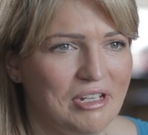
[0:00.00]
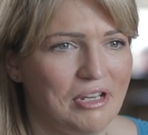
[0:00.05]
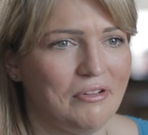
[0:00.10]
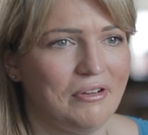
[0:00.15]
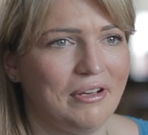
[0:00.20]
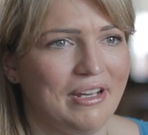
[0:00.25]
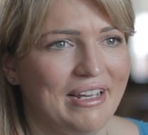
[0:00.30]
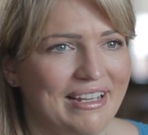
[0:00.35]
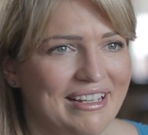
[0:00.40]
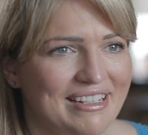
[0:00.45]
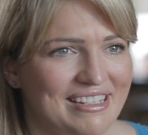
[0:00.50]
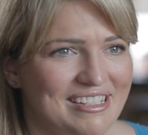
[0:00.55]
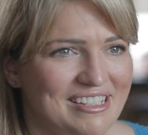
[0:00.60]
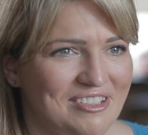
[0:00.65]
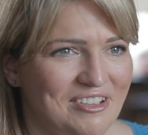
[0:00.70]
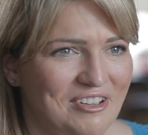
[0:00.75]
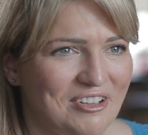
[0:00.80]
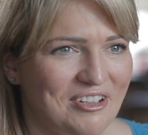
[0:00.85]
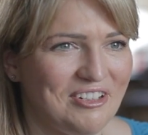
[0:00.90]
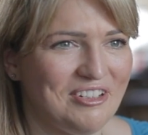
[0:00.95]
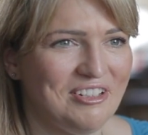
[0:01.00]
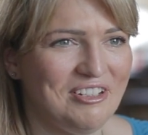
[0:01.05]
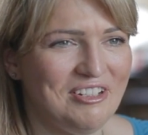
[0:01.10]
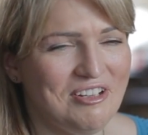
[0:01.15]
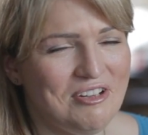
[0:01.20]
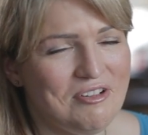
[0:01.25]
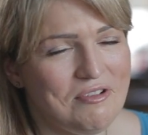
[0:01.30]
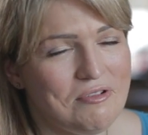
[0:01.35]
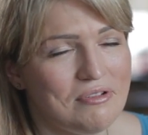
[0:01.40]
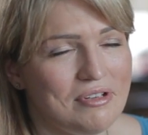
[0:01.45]
earrings or,
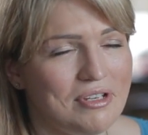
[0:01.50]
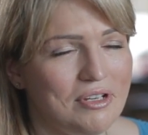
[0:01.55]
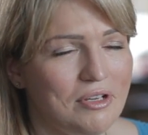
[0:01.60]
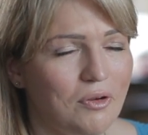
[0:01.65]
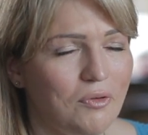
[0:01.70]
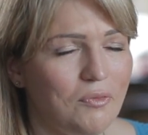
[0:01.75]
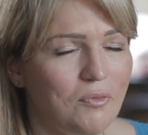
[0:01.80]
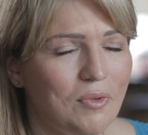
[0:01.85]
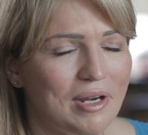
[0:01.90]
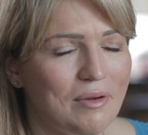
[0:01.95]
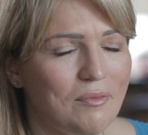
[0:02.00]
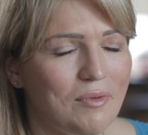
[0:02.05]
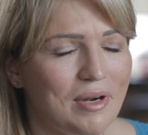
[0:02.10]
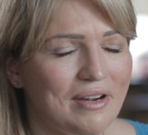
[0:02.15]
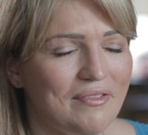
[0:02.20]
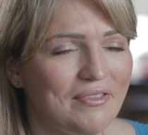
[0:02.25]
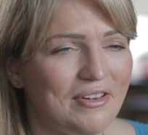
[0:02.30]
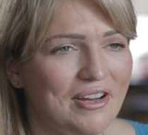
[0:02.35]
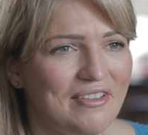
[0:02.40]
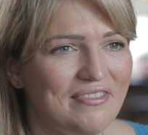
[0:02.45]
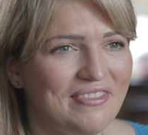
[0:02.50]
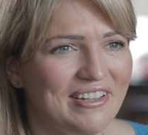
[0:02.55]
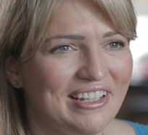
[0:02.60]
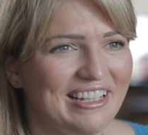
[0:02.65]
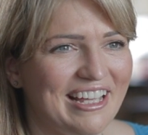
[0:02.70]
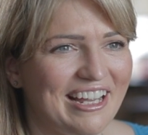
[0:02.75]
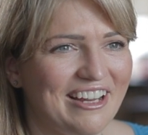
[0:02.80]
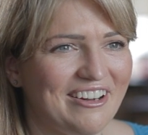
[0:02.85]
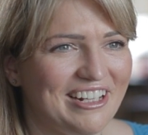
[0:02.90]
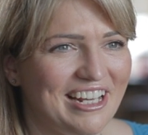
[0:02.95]
you know, wh whatever I feel
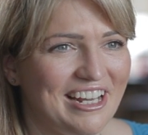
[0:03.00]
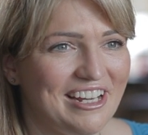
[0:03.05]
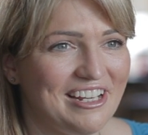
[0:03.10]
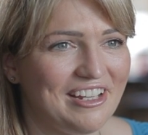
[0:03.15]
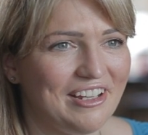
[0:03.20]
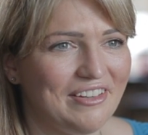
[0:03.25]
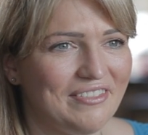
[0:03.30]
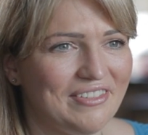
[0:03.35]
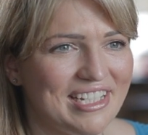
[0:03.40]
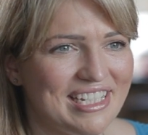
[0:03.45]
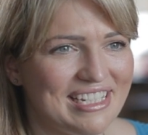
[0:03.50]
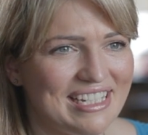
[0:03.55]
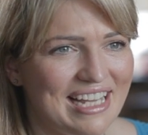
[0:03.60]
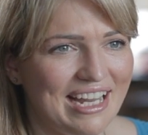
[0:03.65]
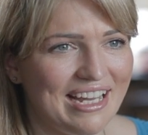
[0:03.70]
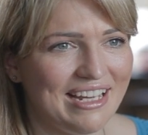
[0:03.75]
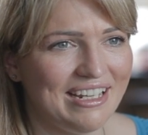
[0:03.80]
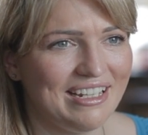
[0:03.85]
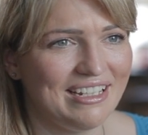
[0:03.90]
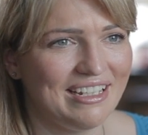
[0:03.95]
like on any given day.